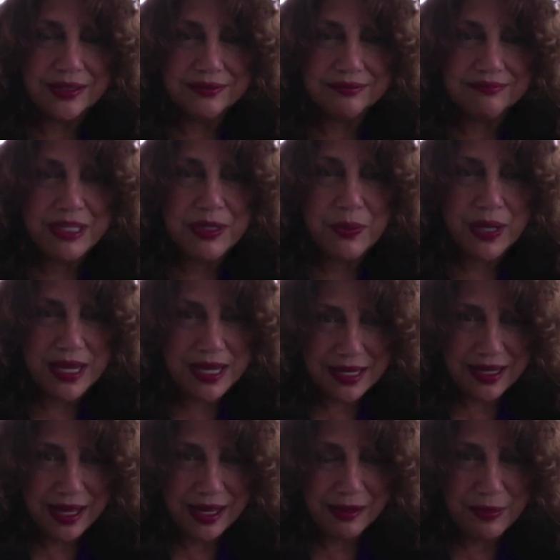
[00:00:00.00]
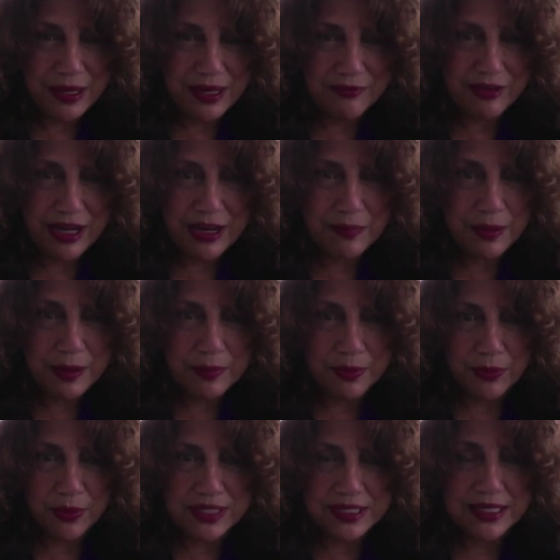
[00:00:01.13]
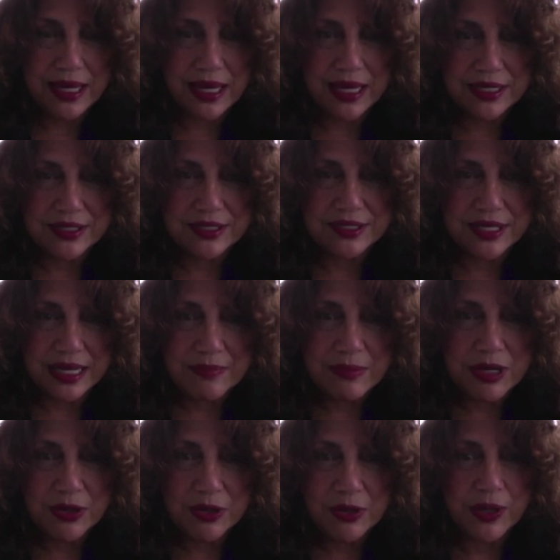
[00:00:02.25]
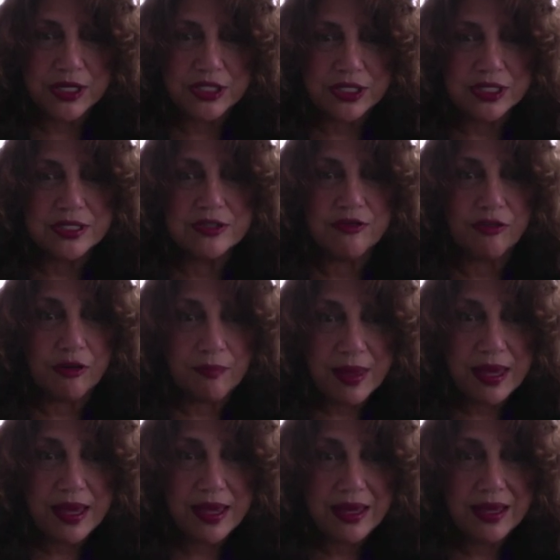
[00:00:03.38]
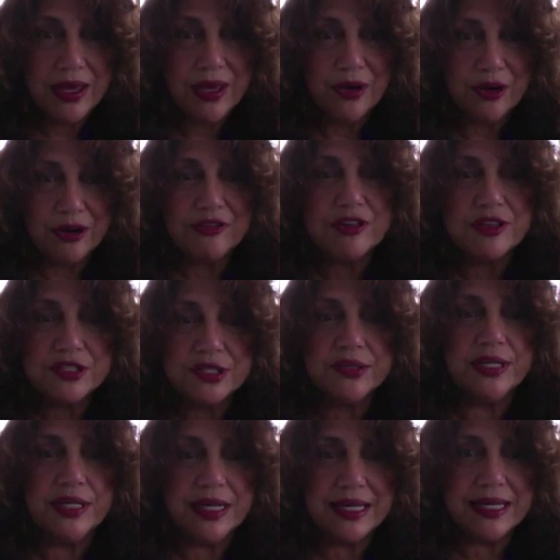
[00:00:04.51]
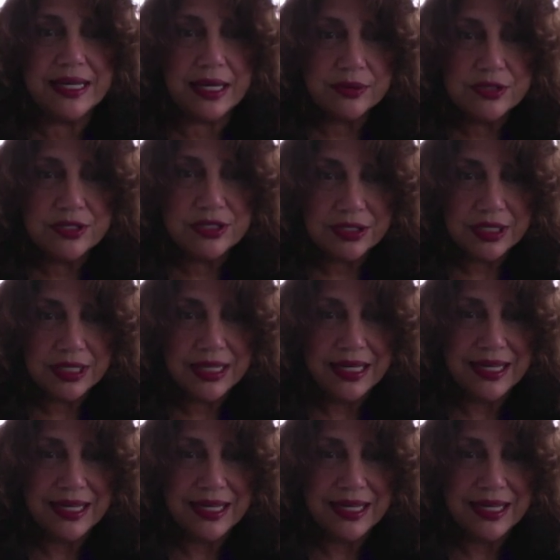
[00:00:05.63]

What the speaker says: midweek, I'll be inviting people once again to send me your questions for me or for the Syrian High Council,